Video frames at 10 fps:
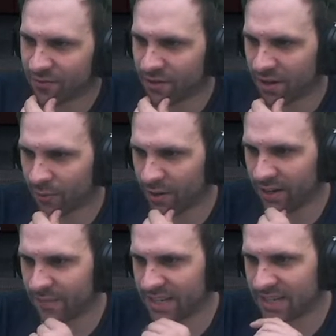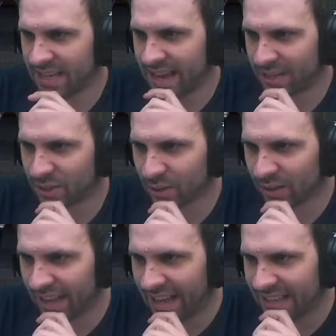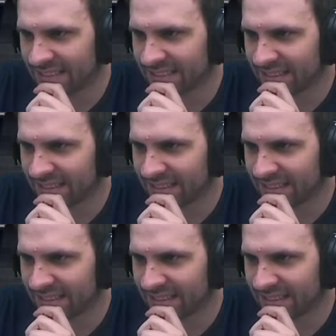Wrong one missed the actual last.